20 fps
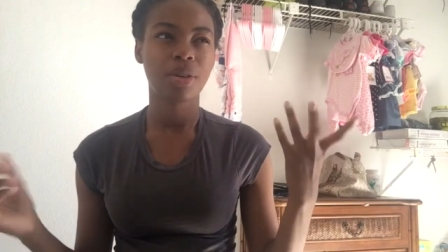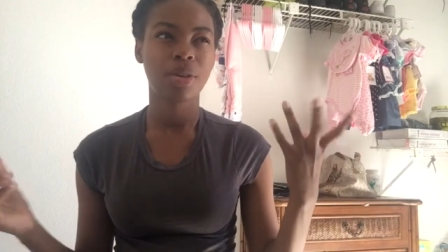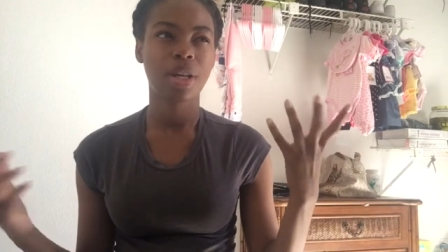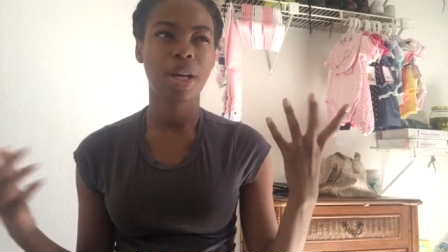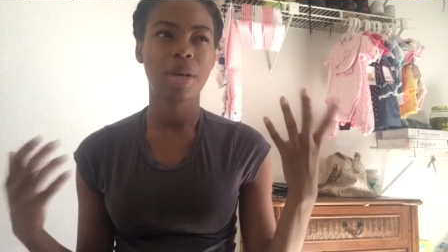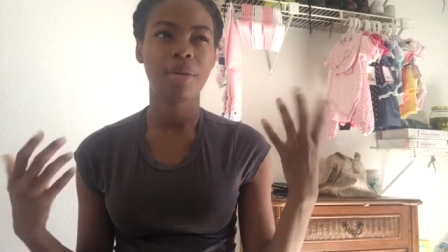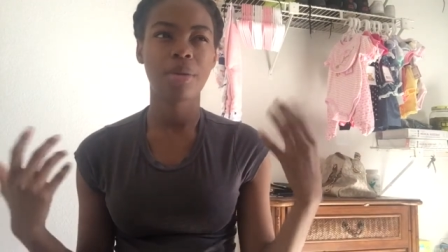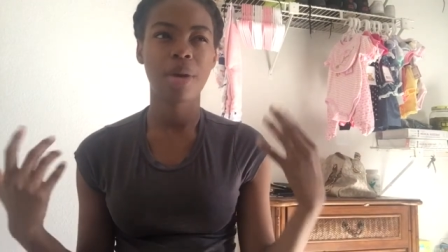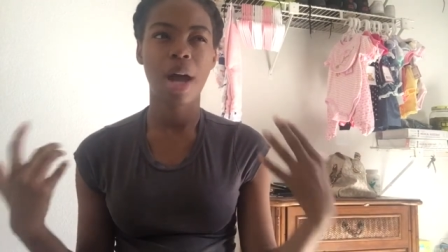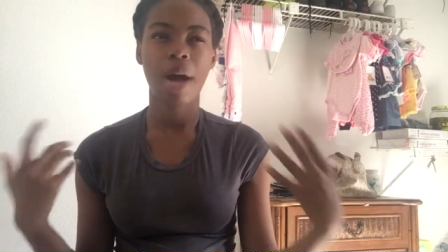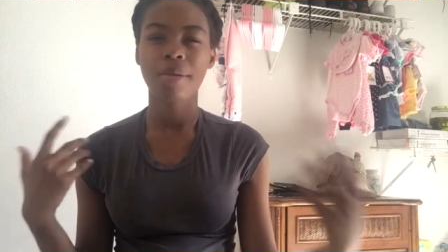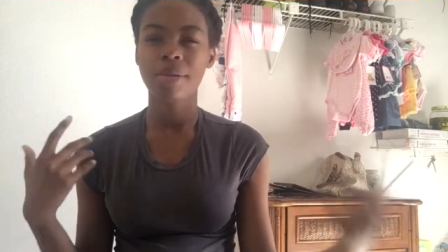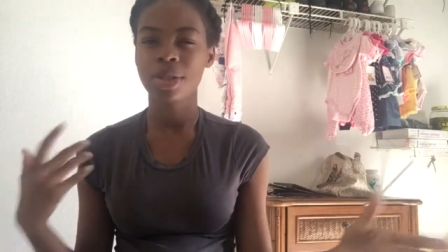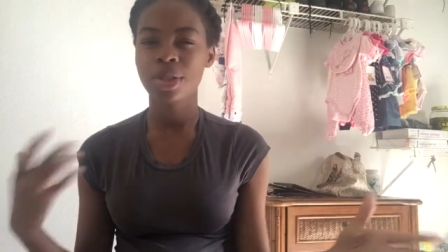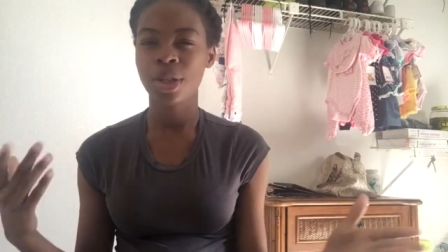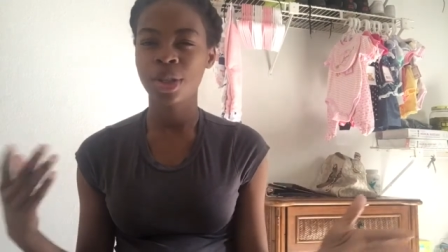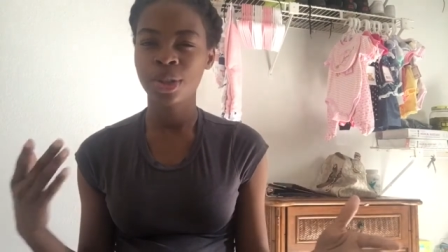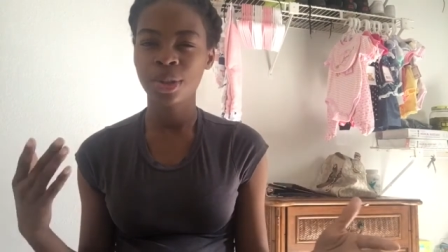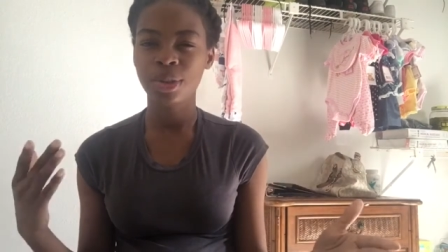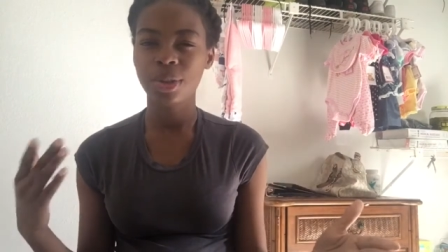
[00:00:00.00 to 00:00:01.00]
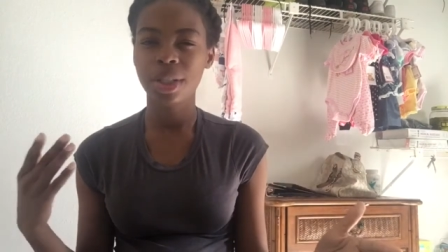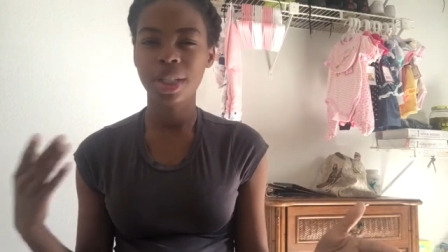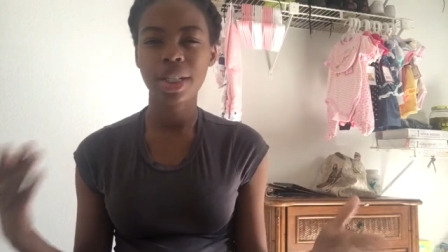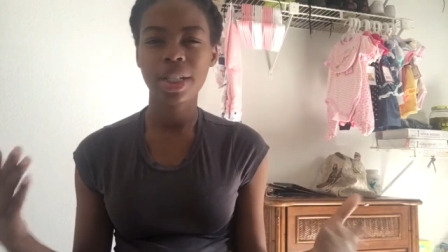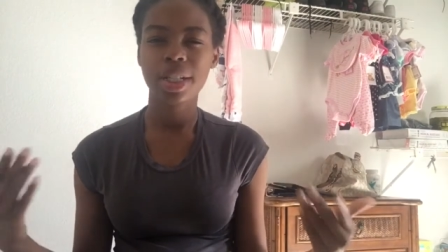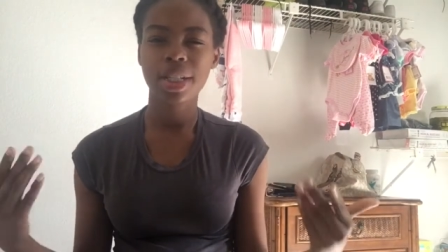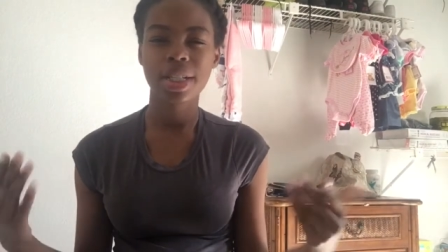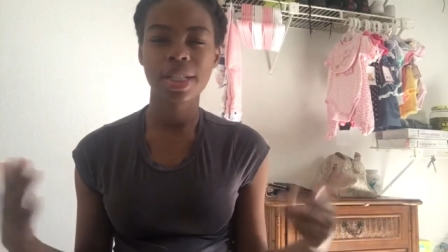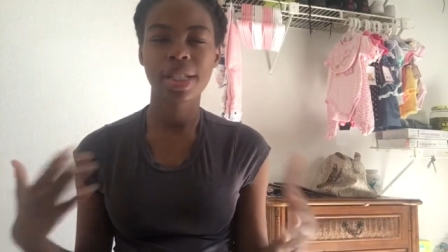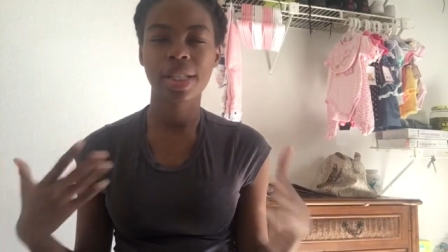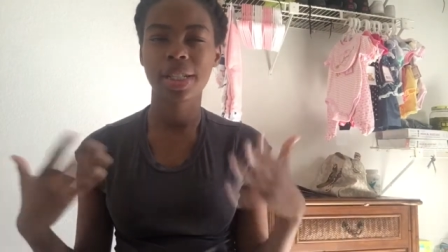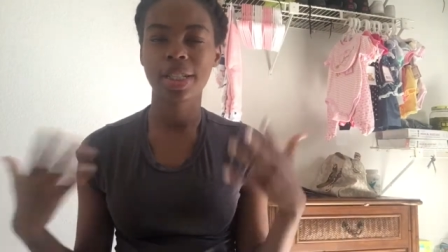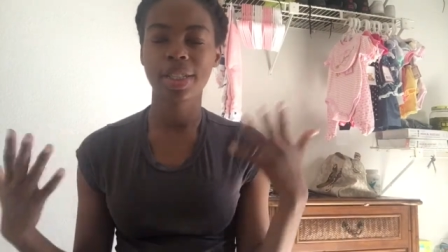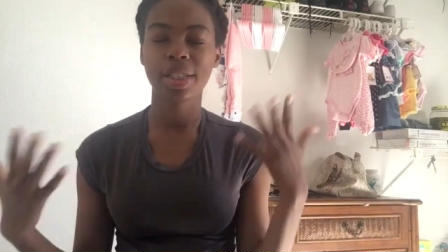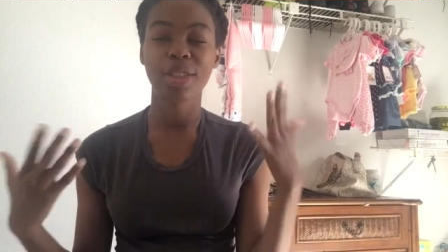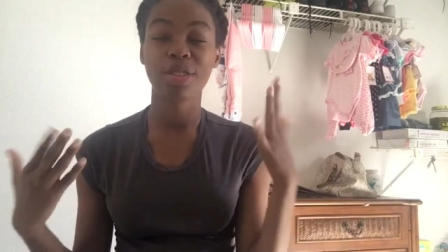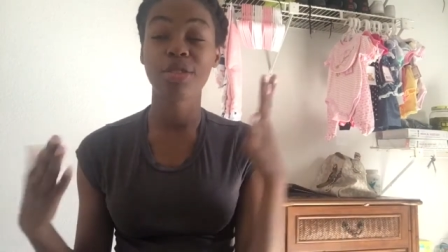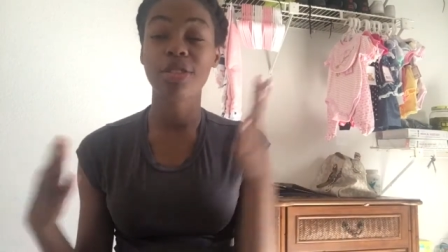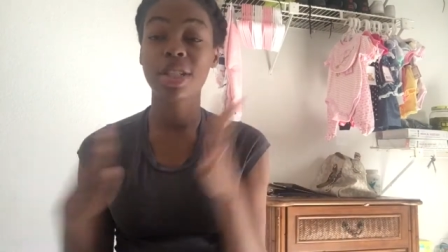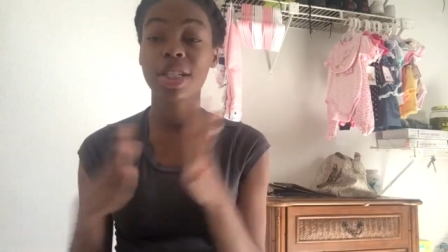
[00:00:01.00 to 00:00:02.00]
okay, well I was gonna do this and
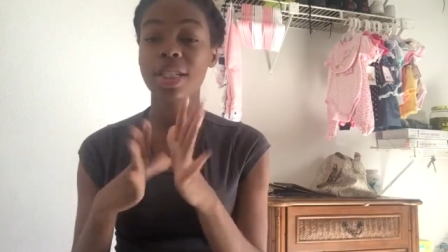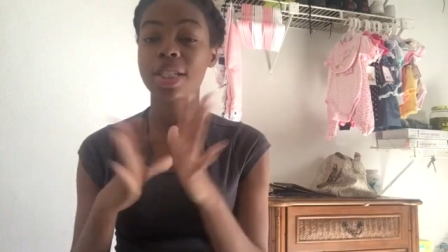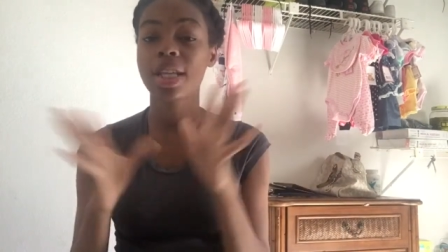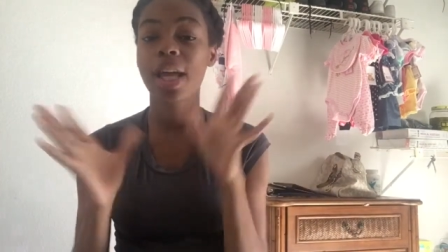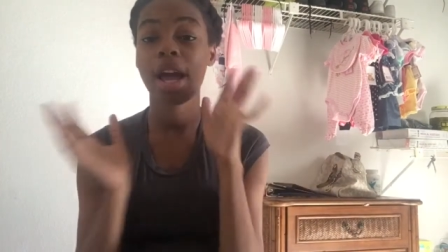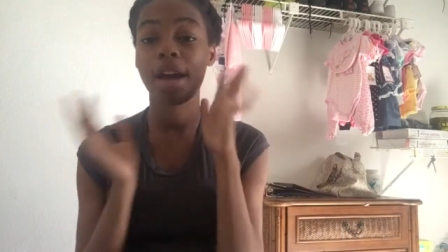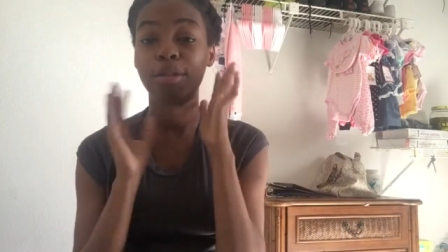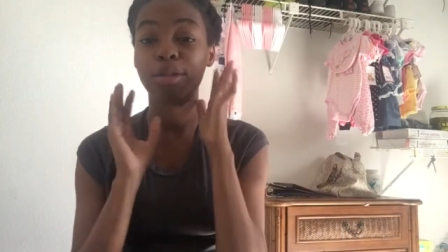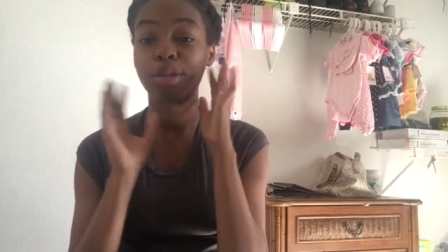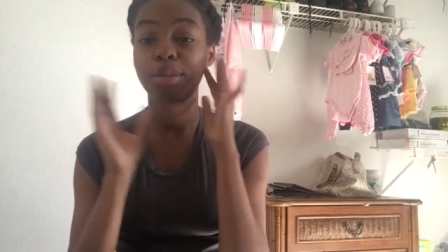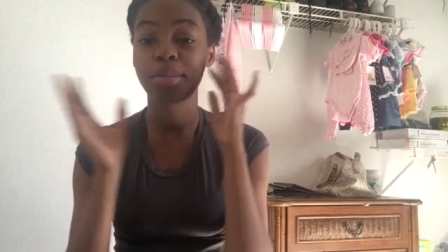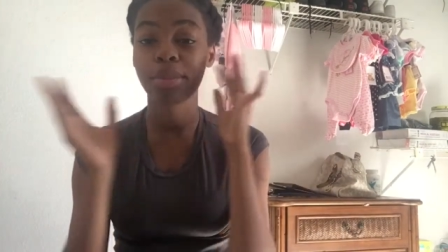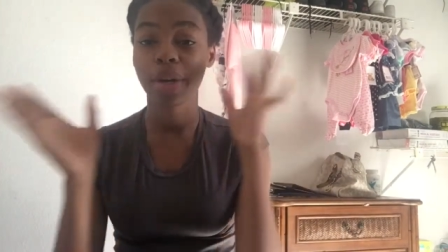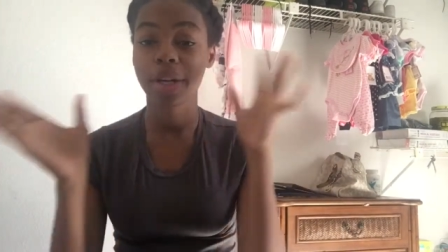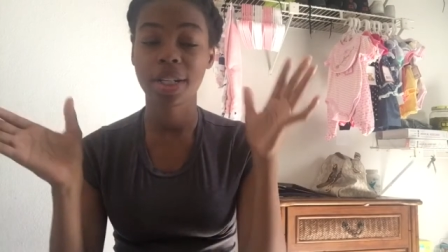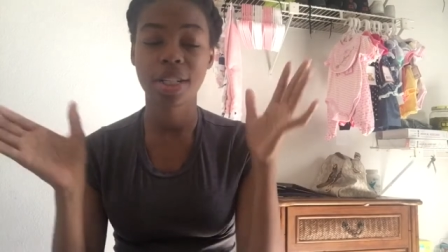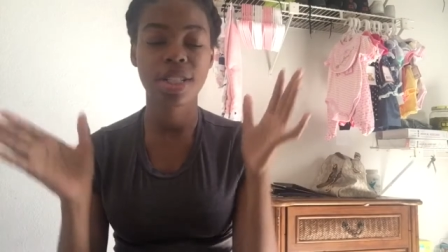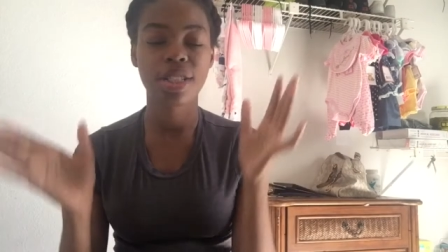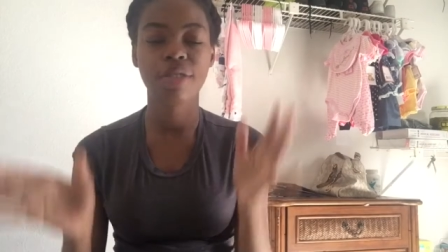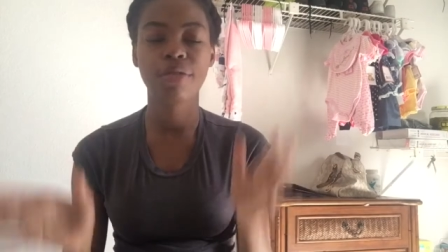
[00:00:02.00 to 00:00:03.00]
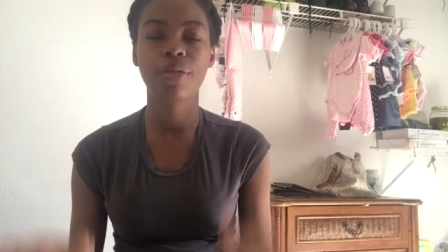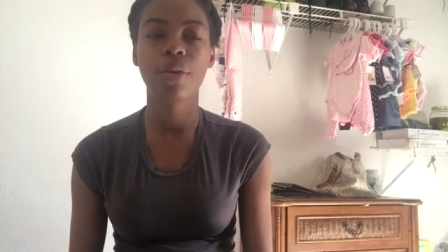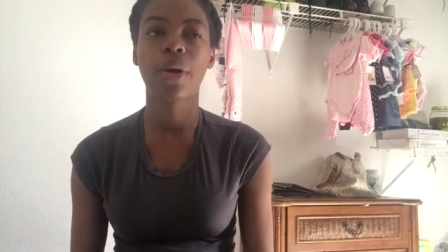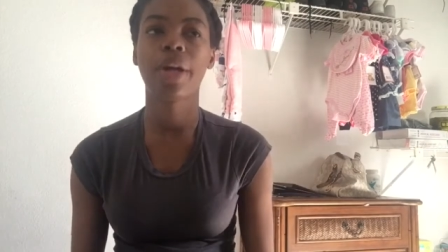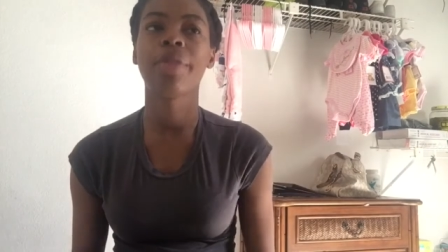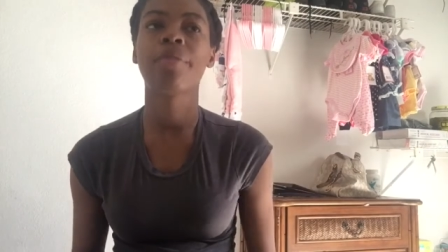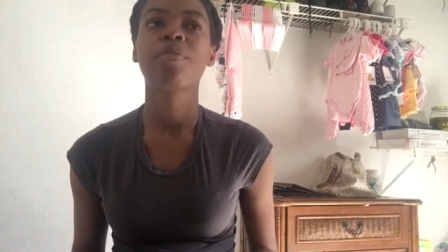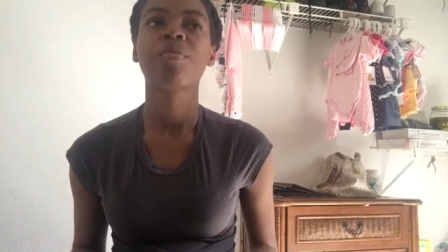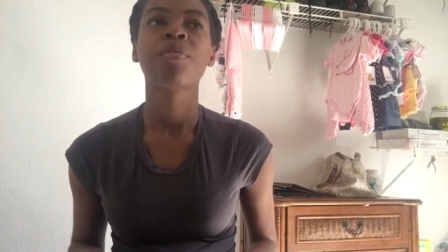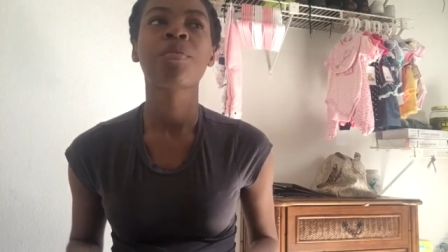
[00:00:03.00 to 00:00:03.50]
you just have a pregnancy for it.